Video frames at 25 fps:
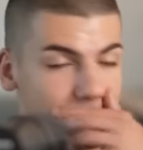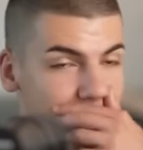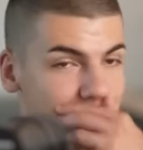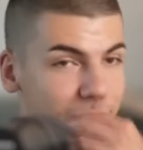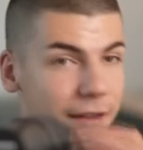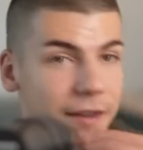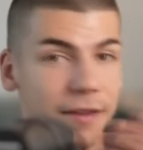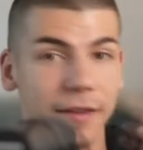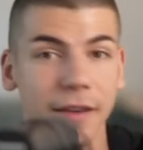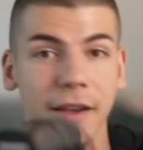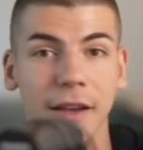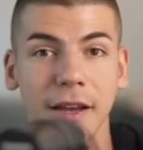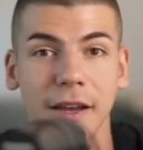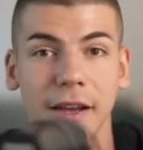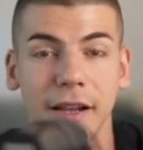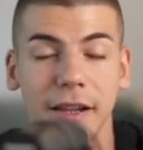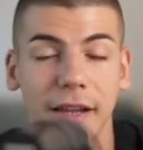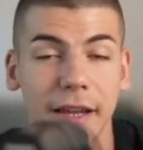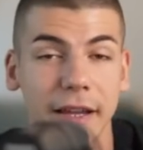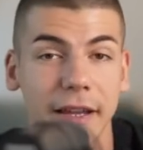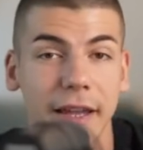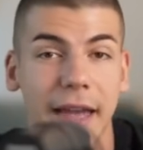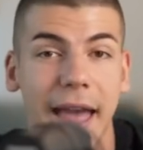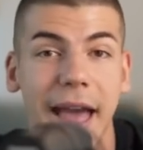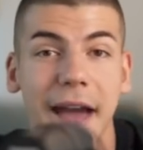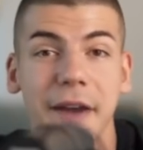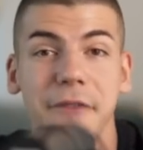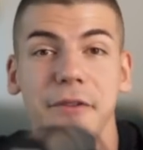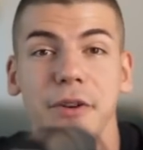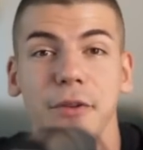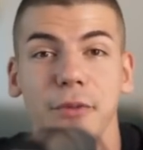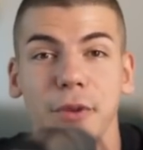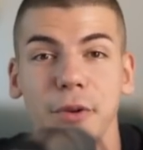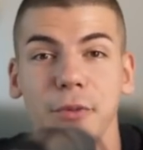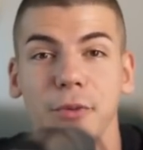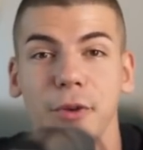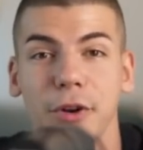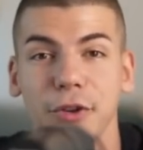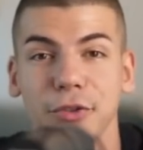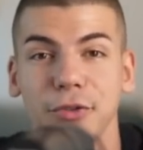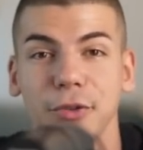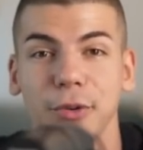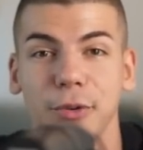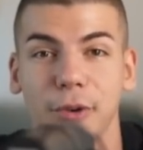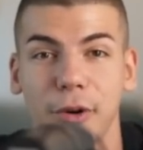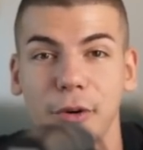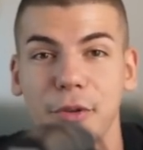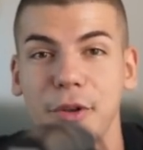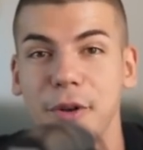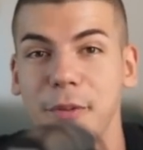And since like everyone wants to
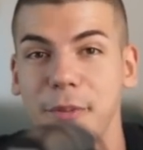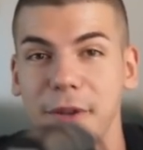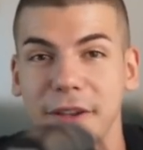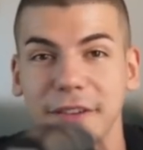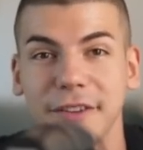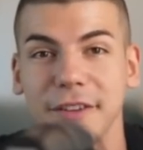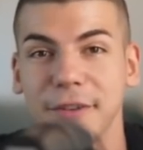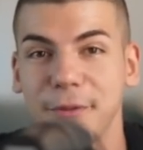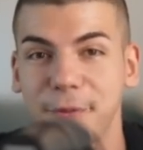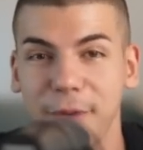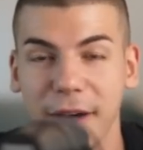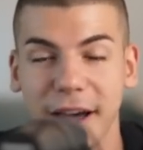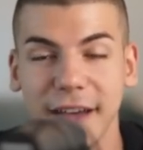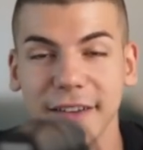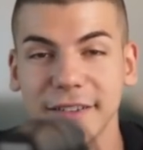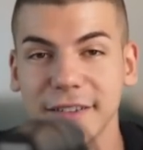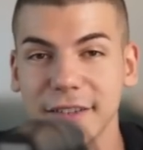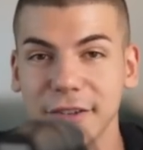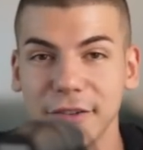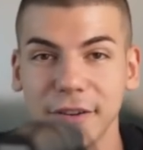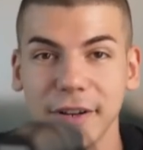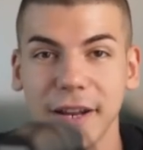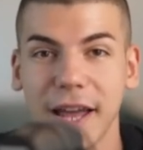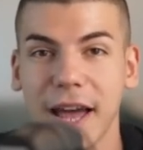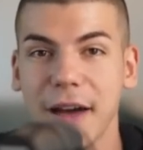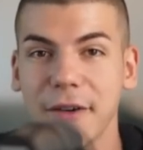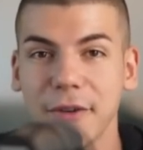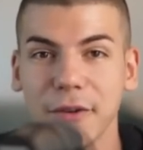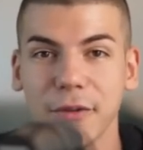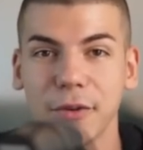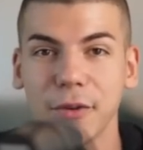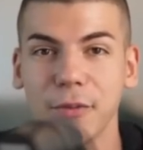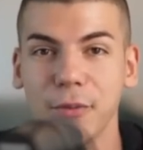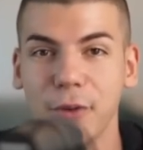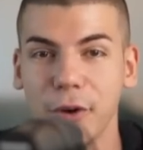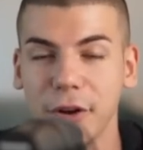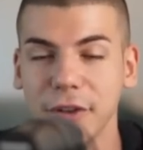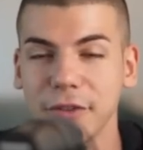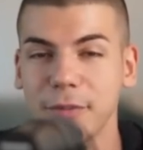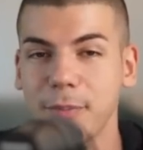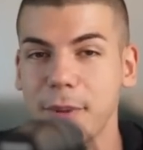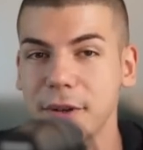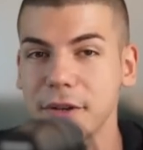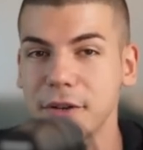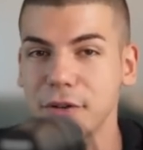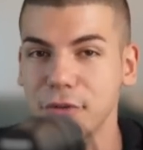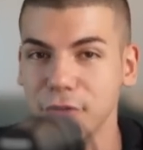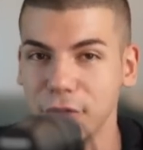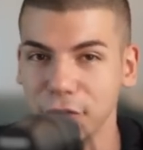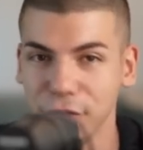grow their business faster and everyone wants
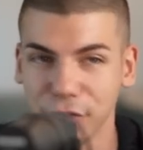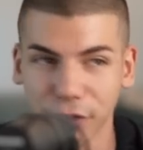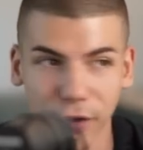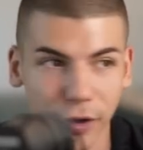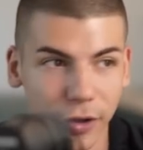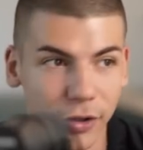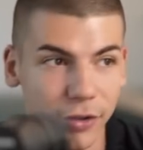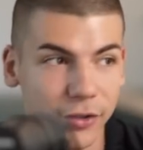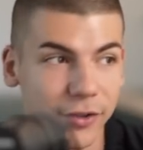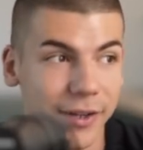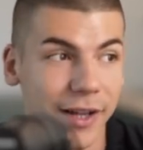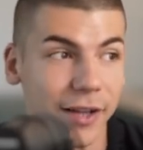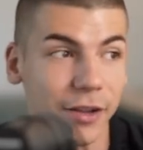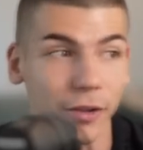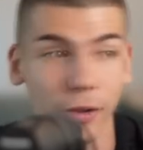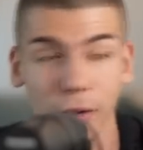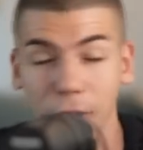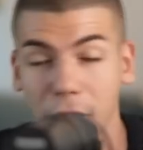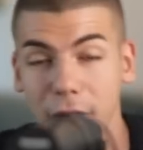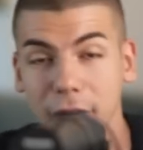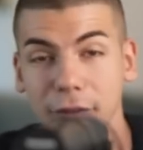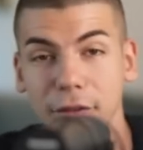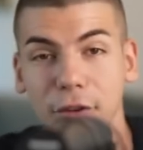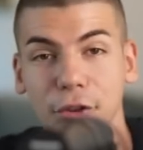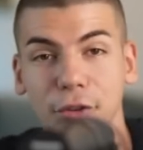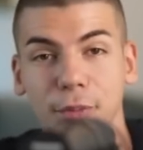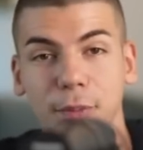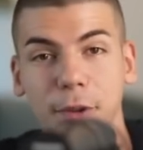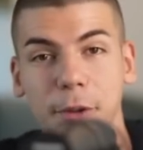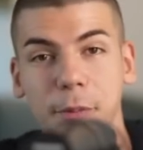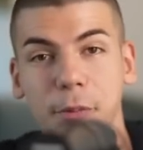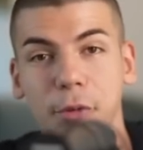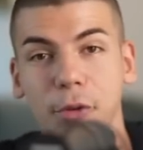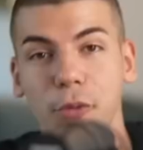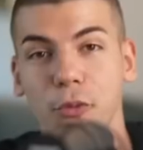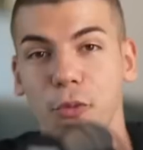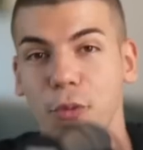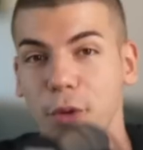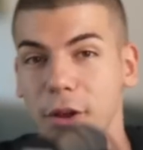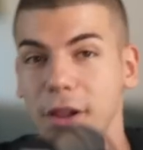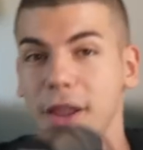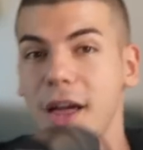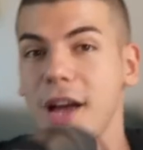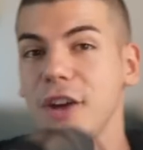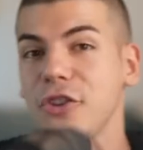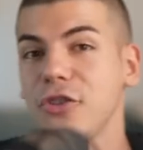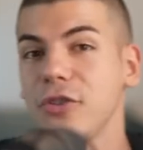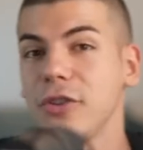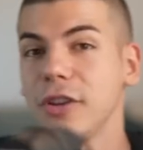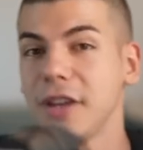better results, a lot of those people will
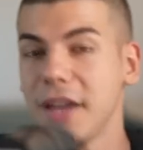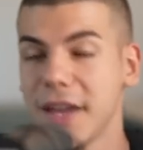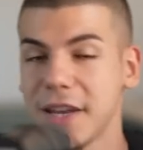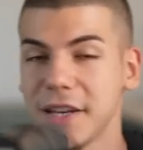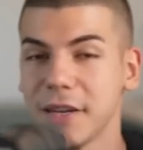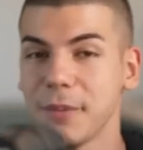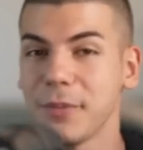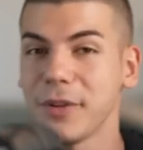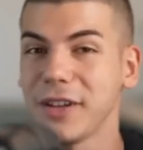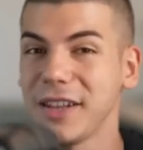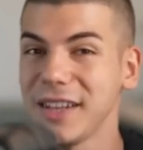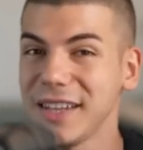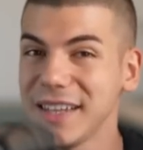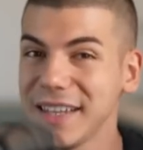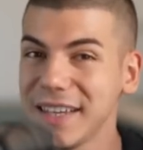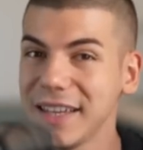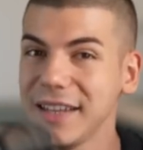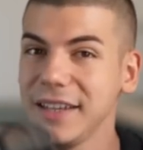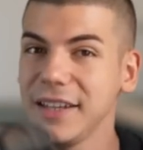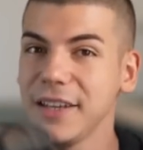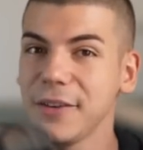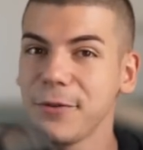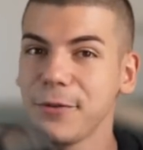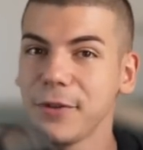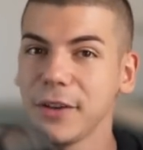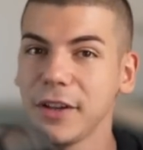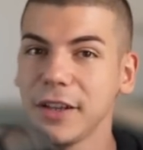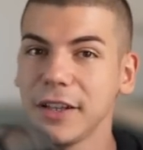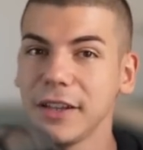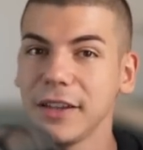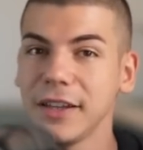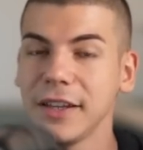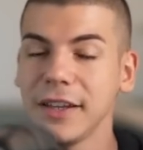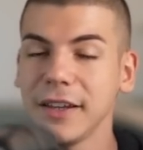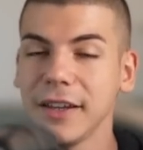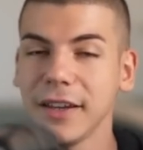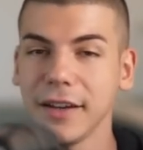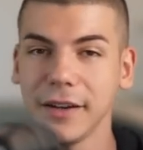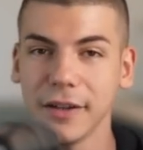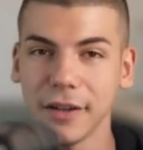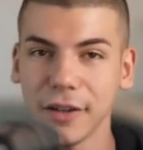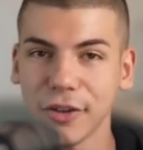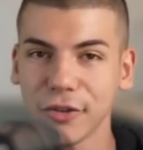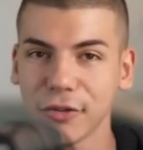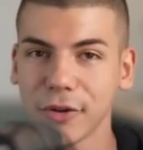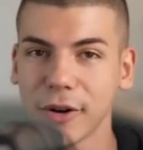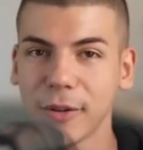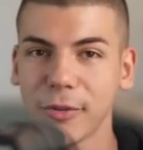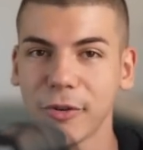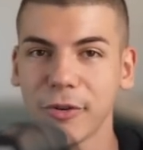actually end up clicking the affiliate link in the
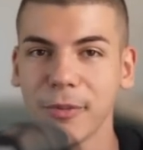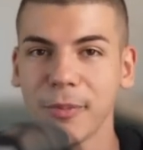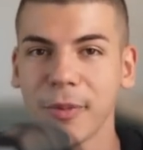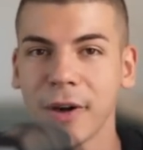description